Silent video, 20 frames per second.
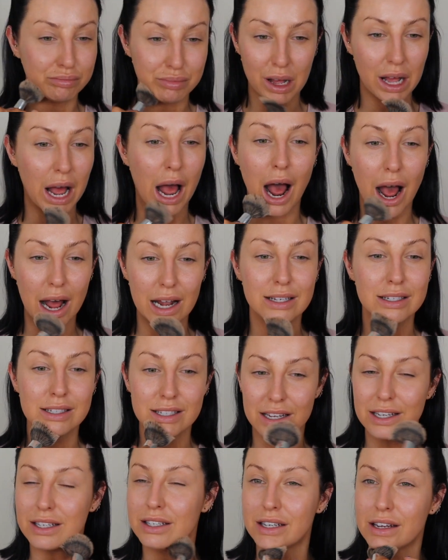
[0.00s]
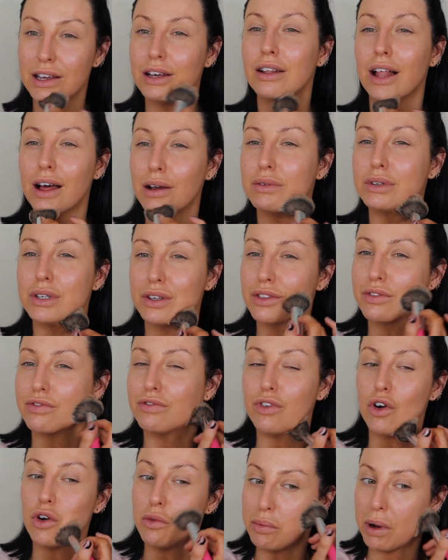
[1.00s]
Hand and nail, I would have
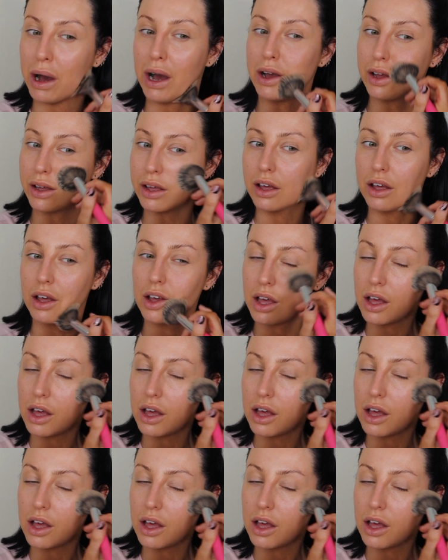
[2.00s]
fought back.